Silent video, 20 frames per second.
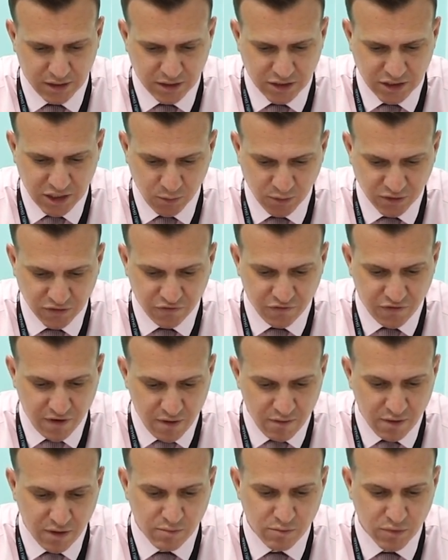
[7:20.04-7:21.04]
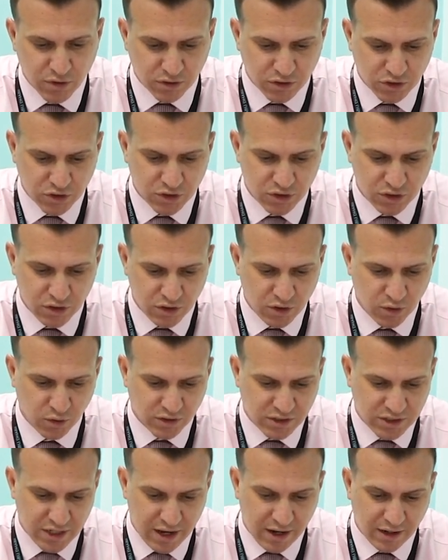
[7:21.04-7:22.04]
She was very much your
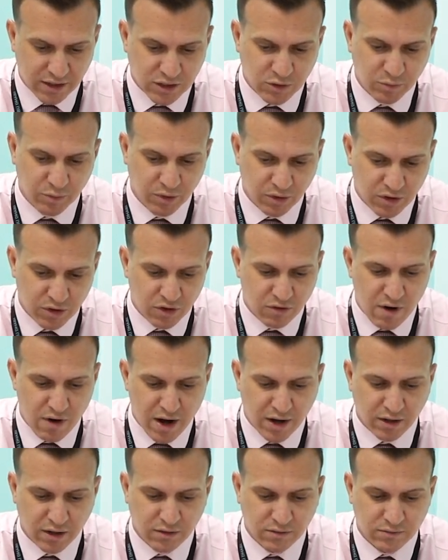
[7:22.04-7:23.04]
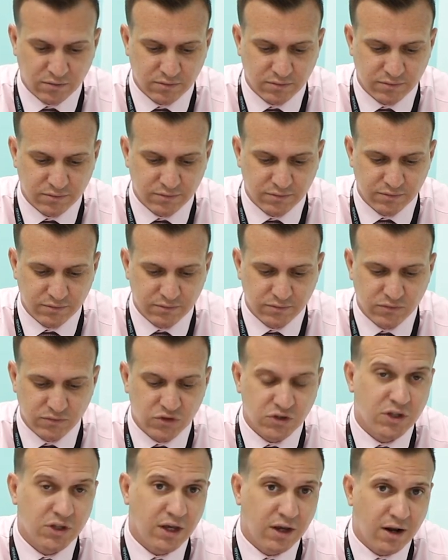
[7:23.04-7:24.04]
textbook granny
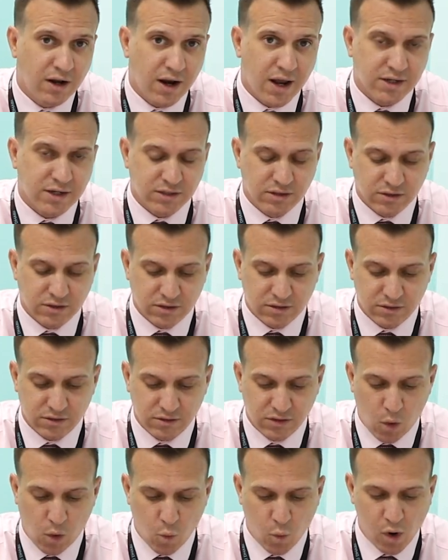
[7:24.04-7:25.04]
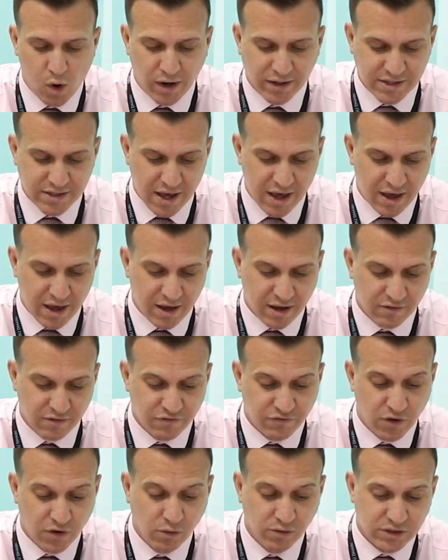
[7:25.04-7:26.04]
thick glasses, white hair,
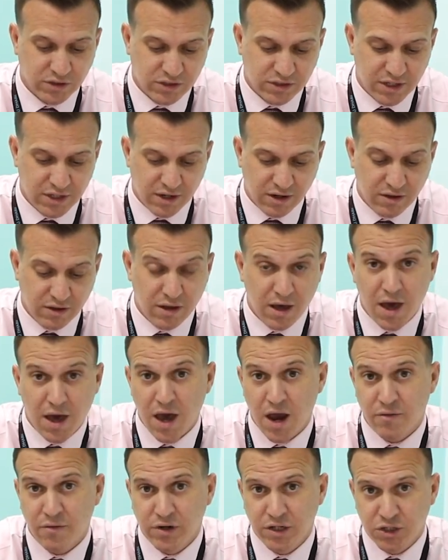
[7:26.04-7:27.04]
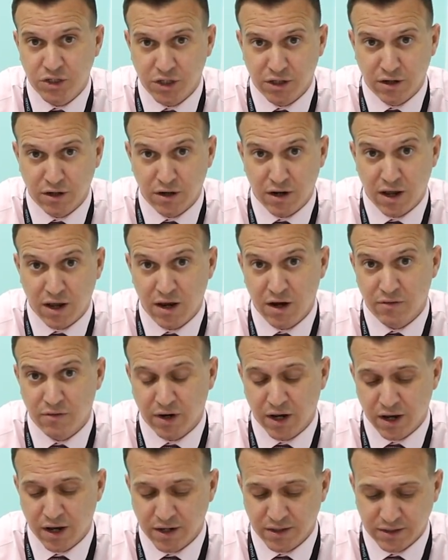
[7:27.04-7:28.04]
false teeth, hairy chin and a
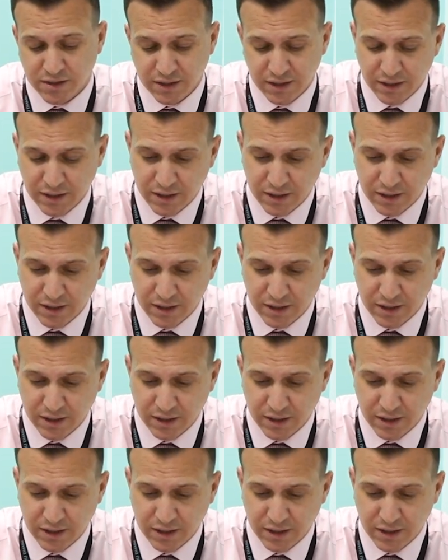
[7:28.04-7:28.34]
hearing aid.